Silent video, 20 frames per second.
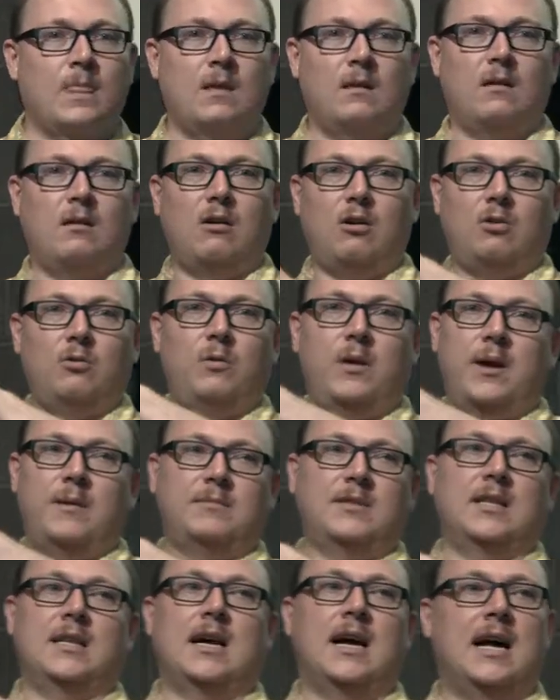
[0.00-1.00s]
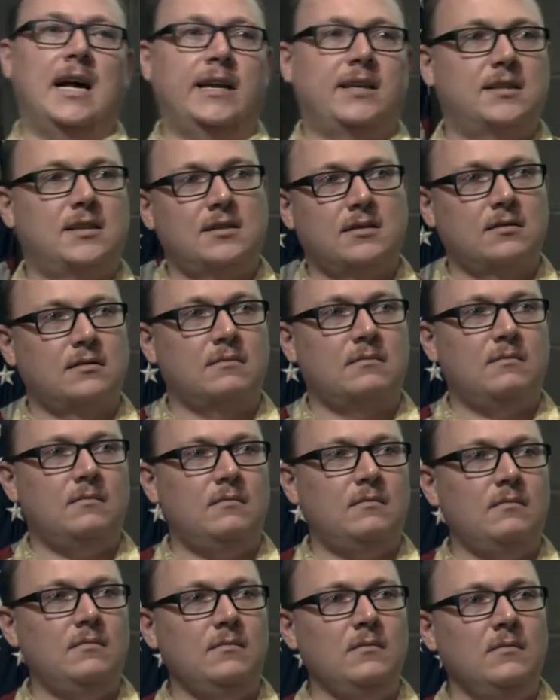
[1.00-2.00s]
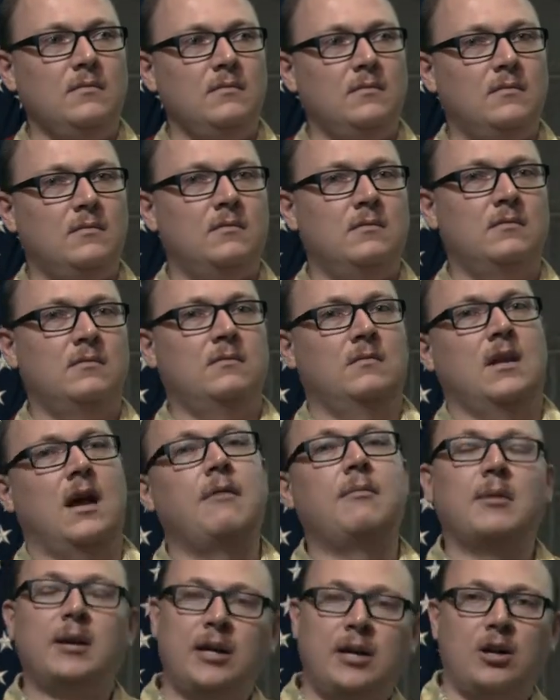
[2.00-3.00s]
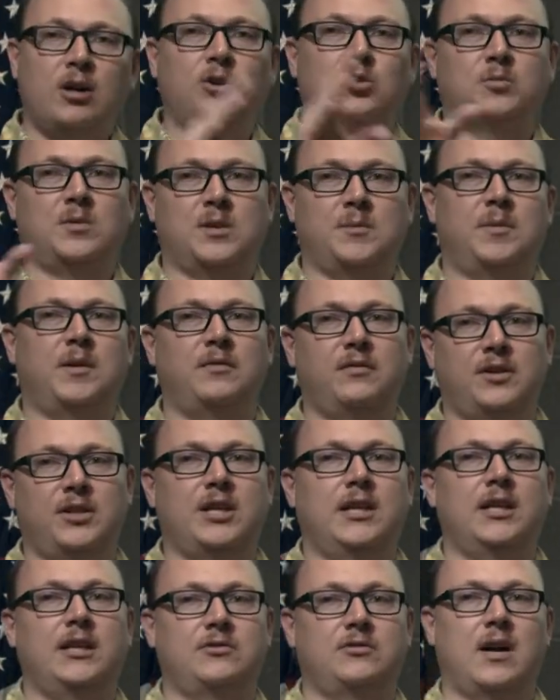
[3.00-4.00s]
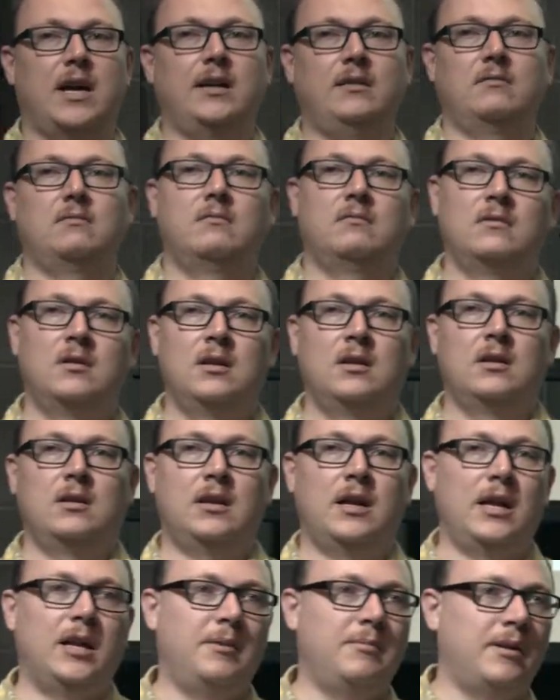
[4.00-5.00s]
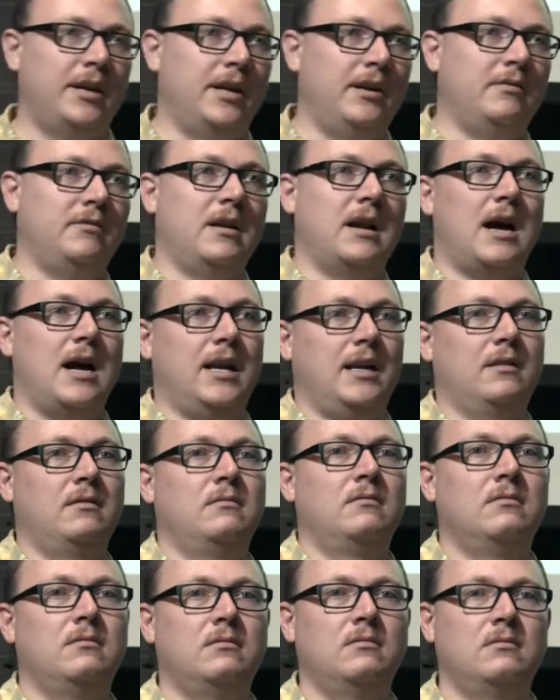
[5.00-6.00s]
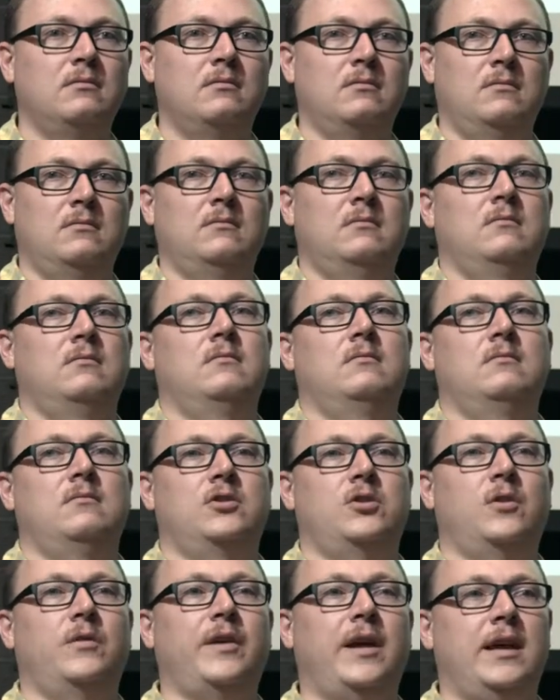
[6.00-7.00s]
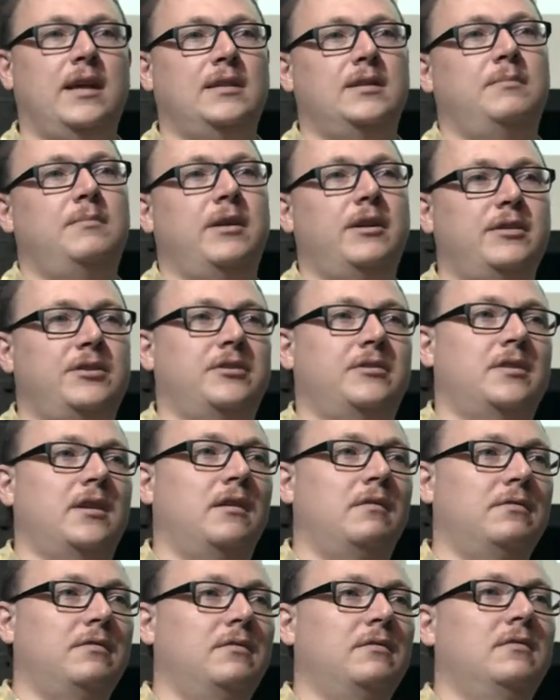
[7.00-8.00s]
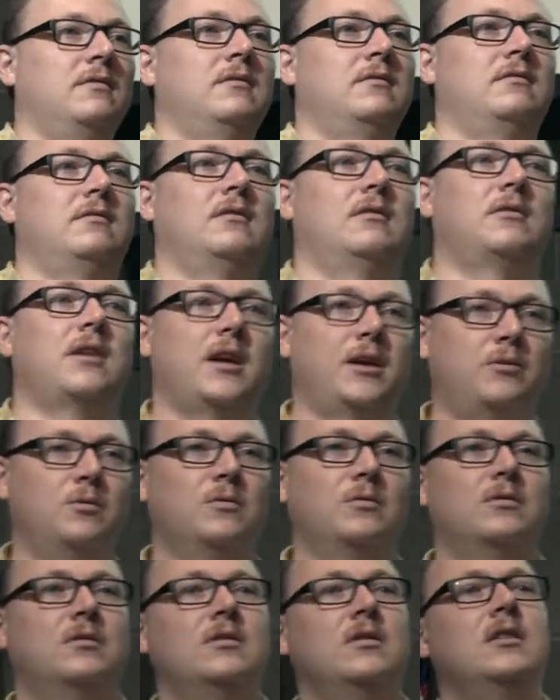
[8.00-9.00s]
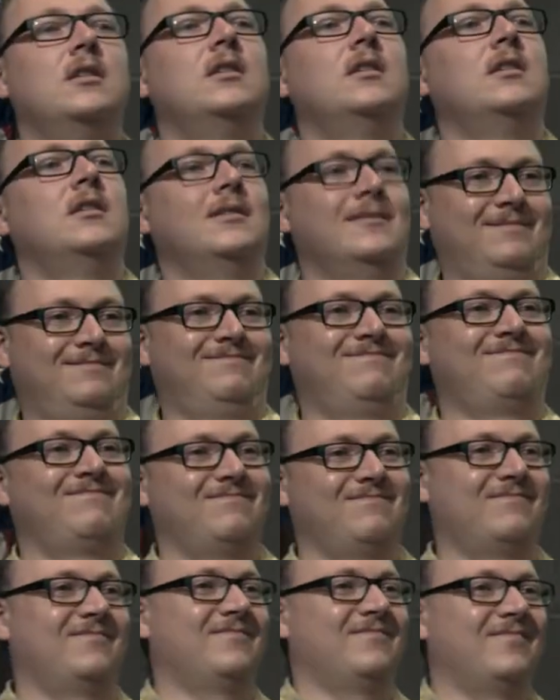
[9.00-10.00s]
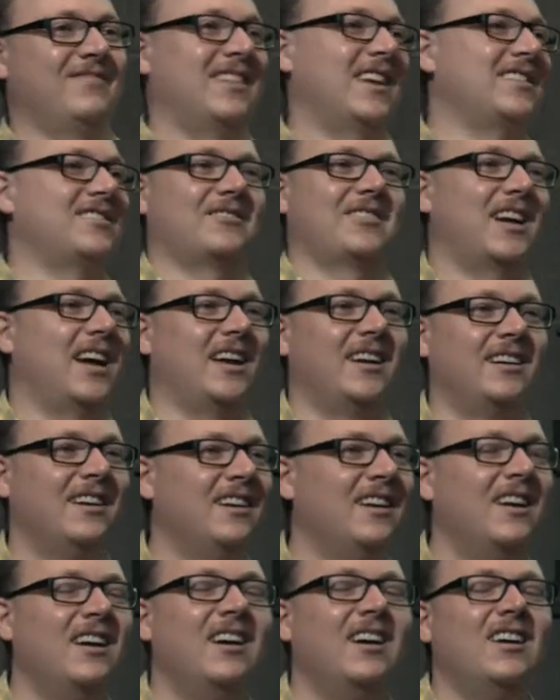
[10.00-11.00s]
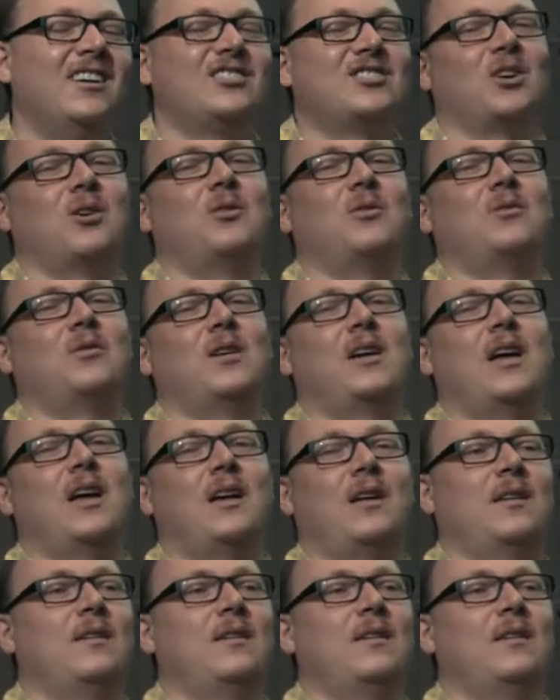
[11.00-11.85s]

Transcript: all the way up to the highest. Everybody knows what spear phishing is, right? Anybody here not? Show of hands, embarrass yourself. Okay, cool. That's okay. So, it,